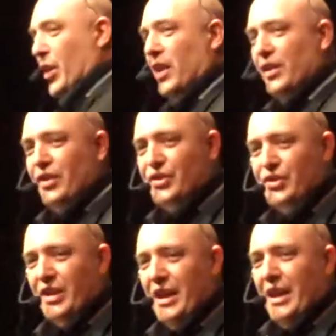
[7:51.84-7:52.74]
all
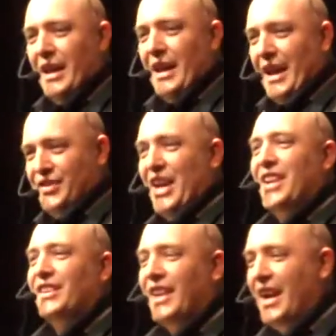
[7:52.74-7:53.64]
this is that
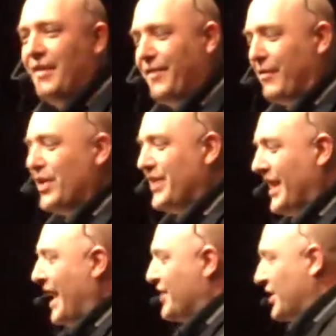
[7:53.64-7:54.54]
in life,
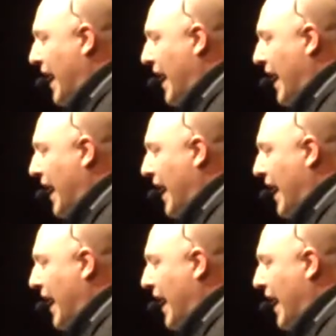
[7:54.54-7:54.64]
everything has an